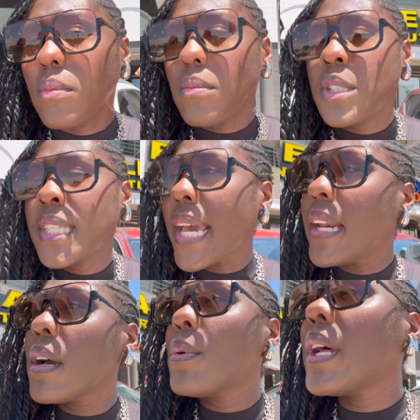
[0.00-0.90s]

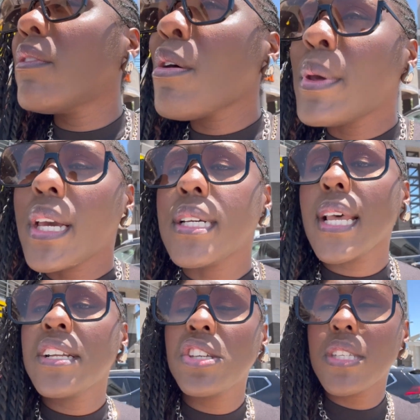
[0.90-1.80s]
setting or whatever, because
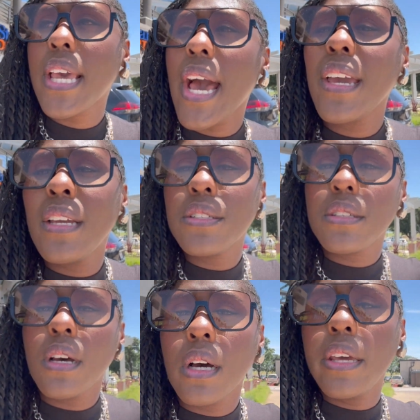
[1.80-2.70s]
I just got
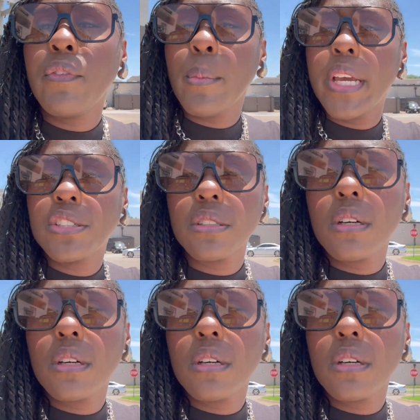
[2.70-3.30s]
information.